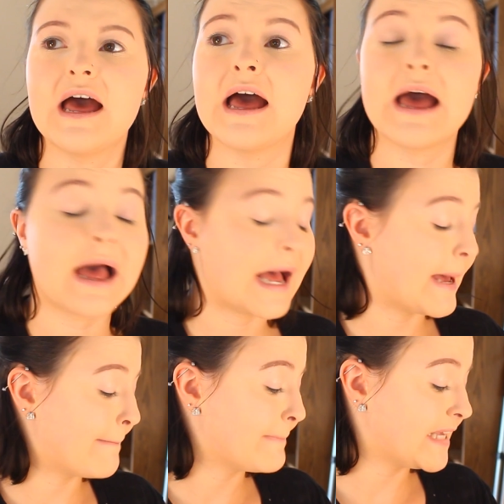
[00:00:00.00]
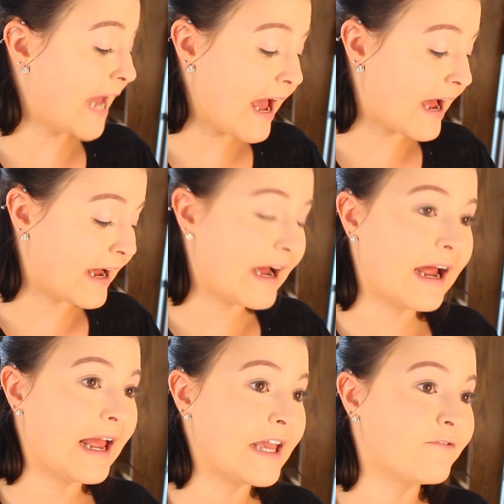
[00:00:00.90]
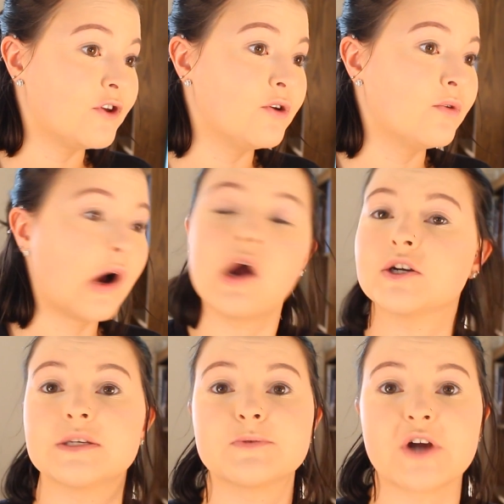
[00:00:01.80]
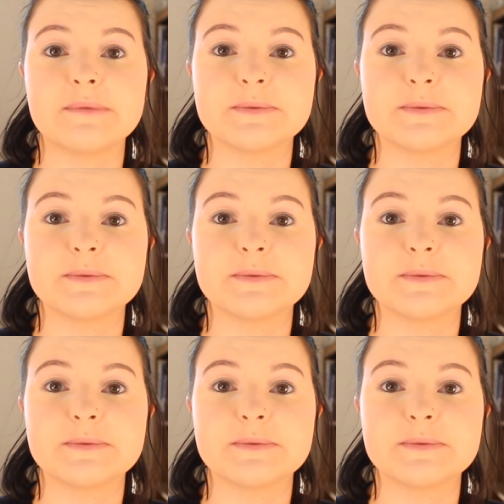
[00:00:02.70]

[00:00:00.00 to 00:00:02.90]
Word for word: Yeah, if you are subscribed